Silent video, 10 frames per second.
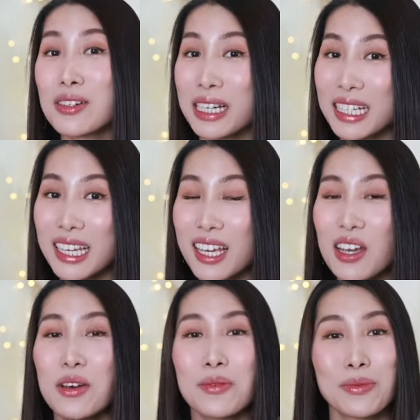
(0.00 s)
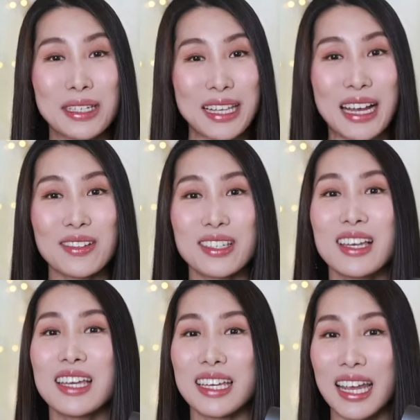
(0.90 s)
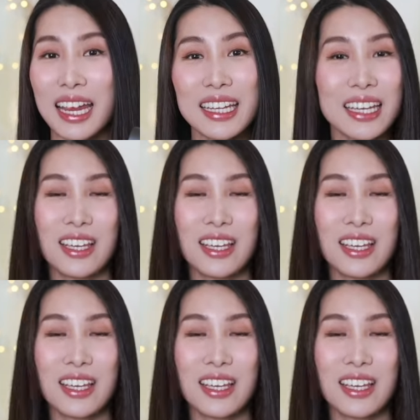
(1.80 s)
quickly without any